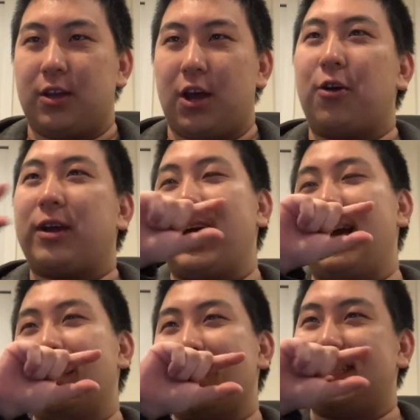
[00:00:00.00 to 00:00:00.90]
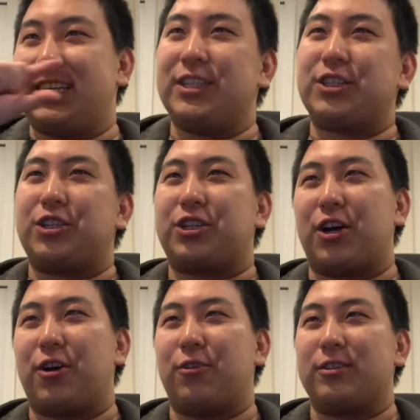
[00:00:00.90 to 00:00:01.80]
okay, the teaser
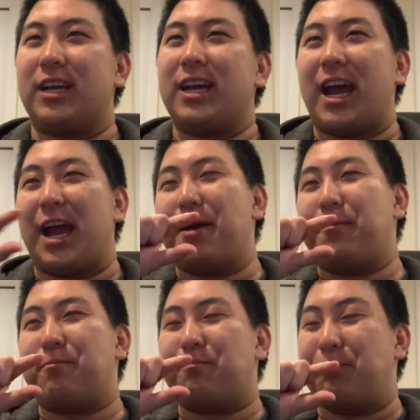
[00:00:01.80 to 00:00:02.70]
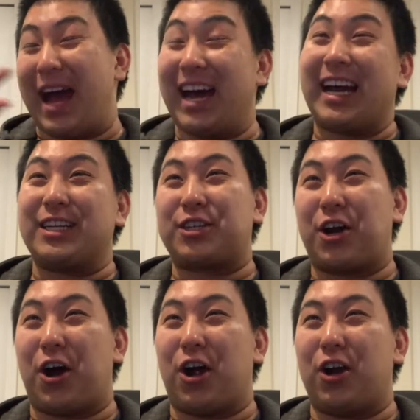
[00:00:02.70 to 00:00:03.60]
shows a badass
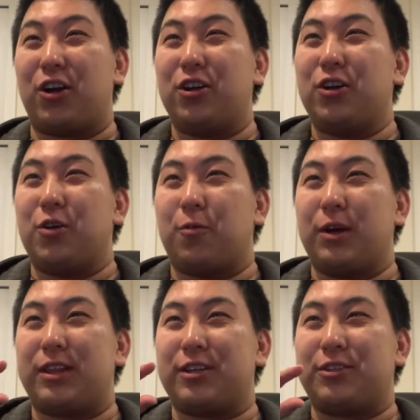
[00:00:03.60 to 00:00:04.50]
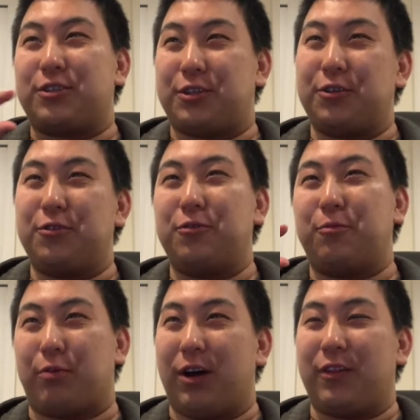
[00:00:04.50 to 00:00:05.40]
car with two
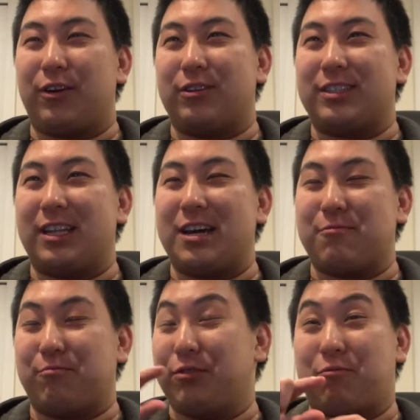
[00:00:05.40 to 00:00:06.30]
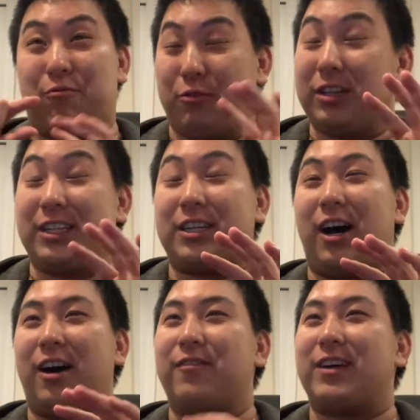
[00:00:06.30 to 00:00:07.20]
brothers that look really
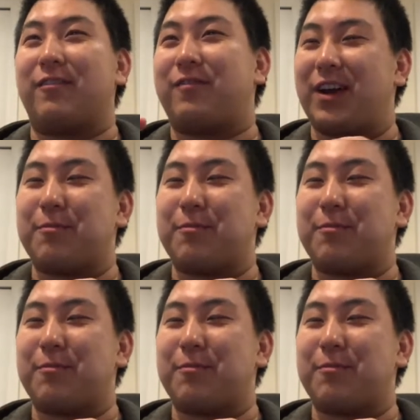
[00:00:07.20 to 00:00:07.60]
tough, that fight